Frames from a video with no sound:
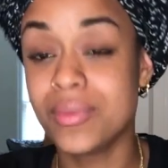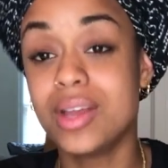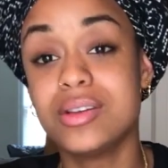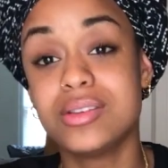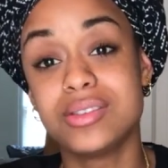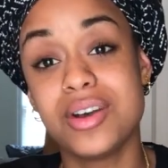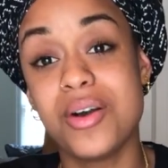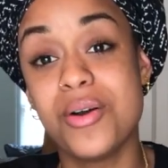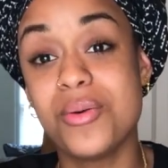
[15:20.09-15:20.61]

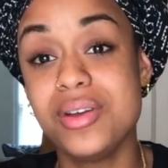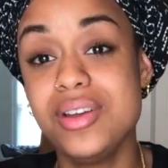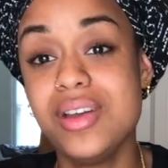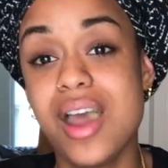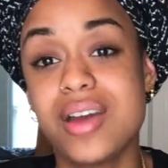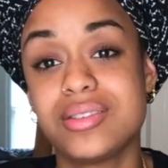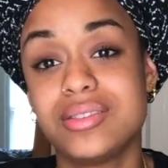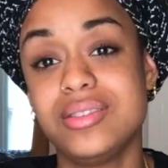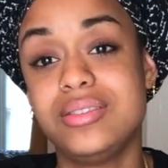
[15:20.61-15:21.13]
So he
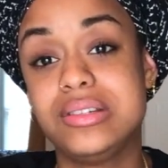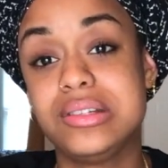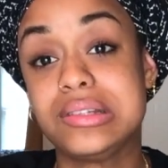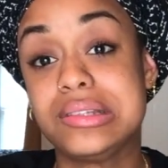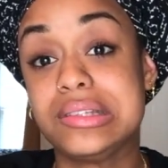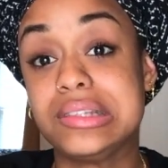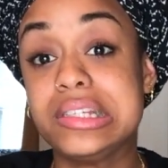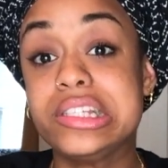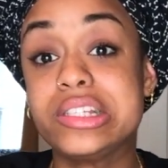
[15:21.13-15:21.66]
actually took
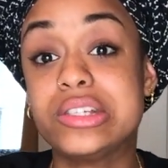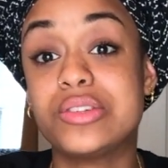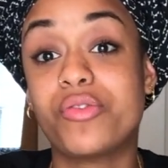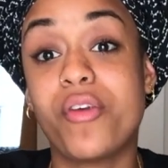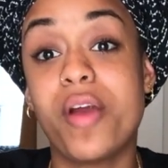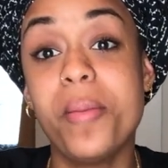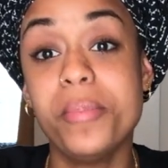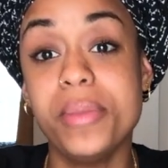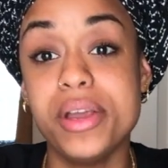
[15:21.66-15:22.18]
the scissors
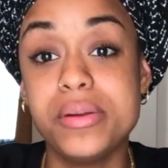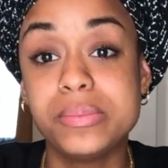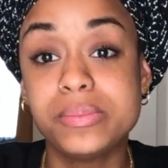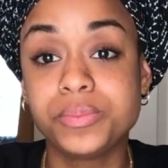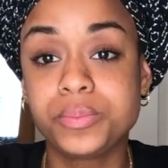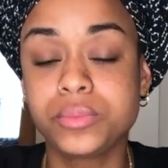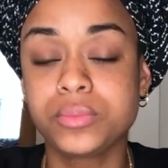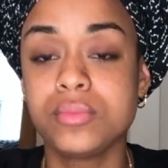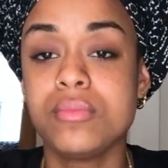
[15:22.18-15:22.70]
from me
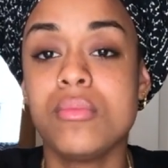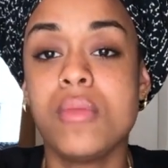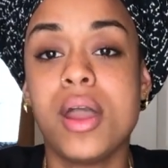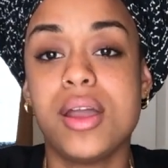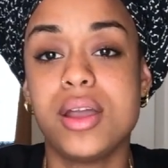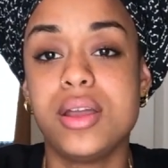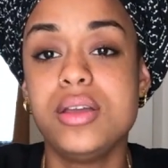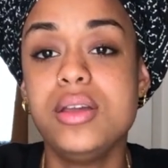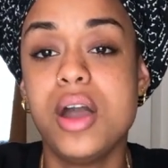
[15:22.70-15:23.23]

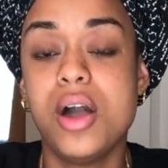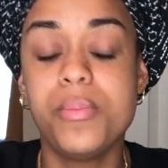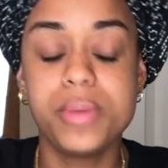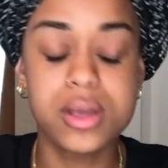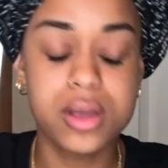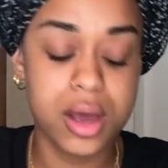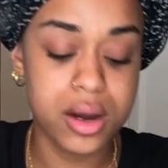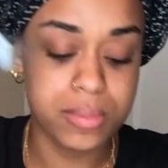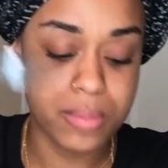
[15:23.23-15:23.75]
and he helped me
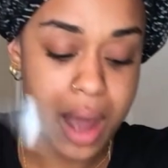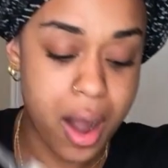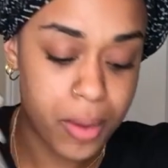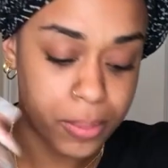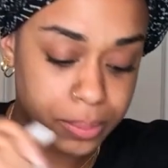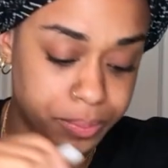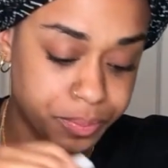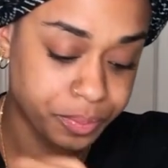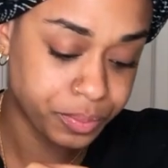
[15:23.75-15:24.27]
cut them out.